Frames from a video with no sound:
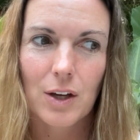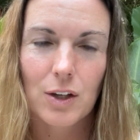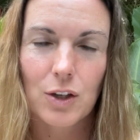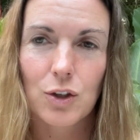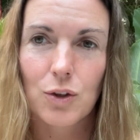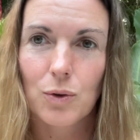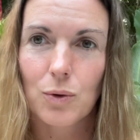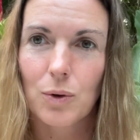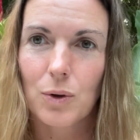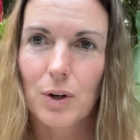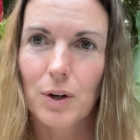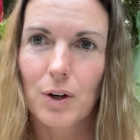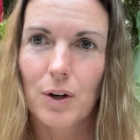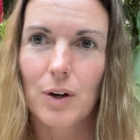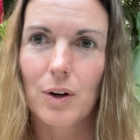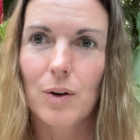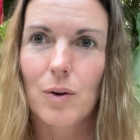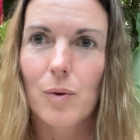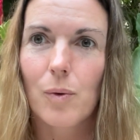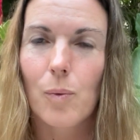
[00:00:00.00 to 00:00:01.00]

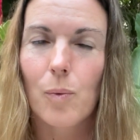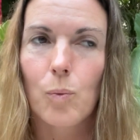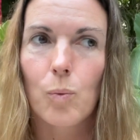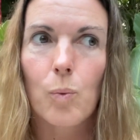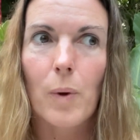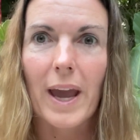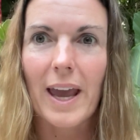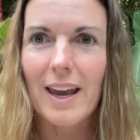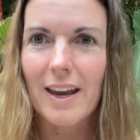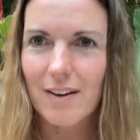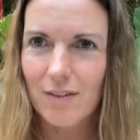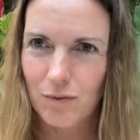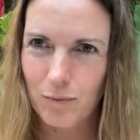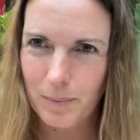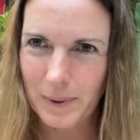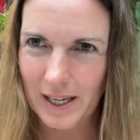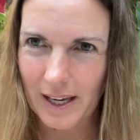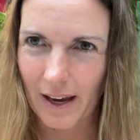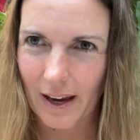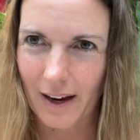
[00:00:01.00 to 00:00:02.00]
your way of
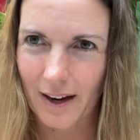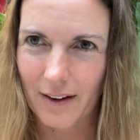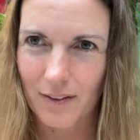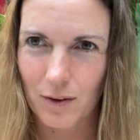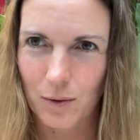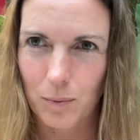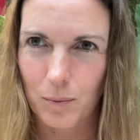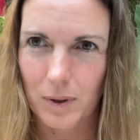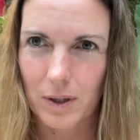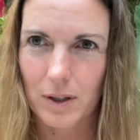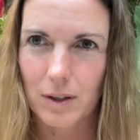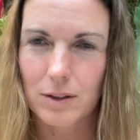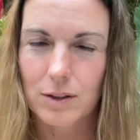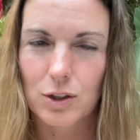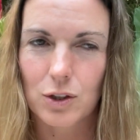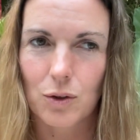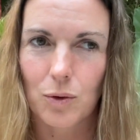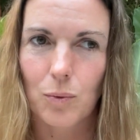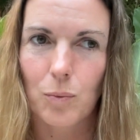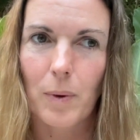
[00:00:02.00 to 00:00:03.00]
being in the
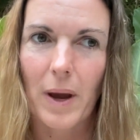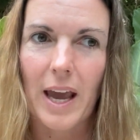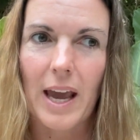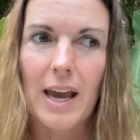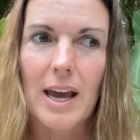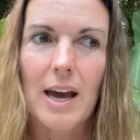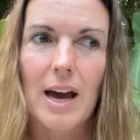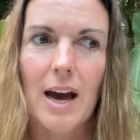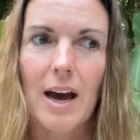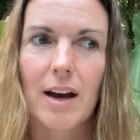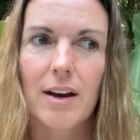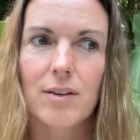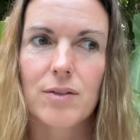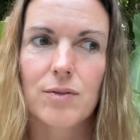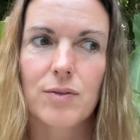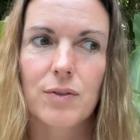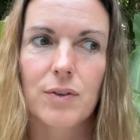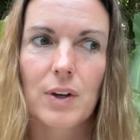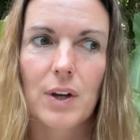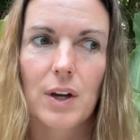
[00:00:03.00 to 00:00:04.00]
world, your way
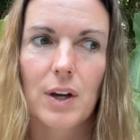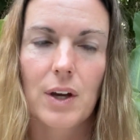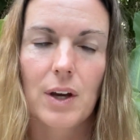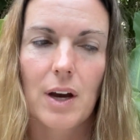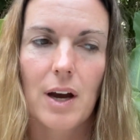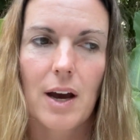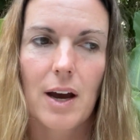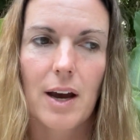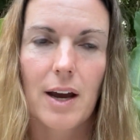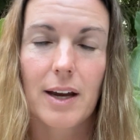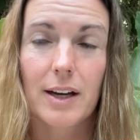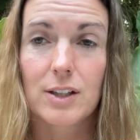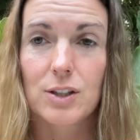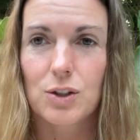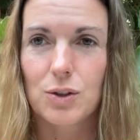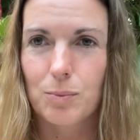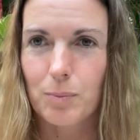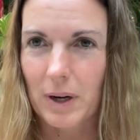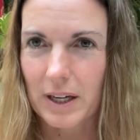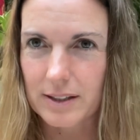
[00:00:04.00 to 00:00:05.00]
of
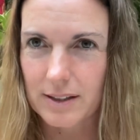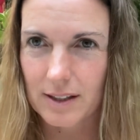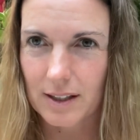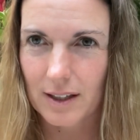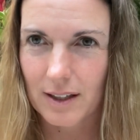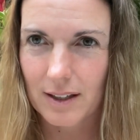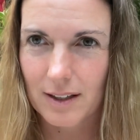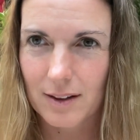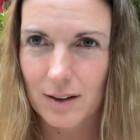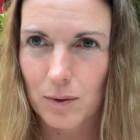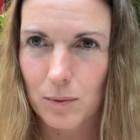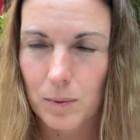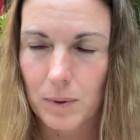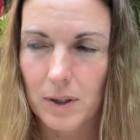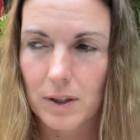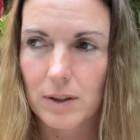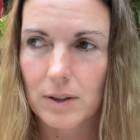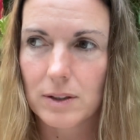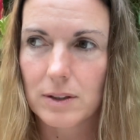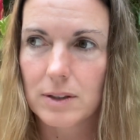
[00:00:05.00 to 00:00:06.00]
expressing in the
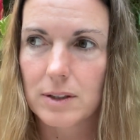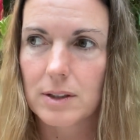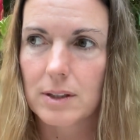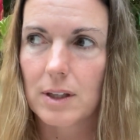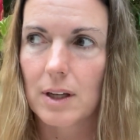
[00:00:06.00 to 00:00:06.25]
world,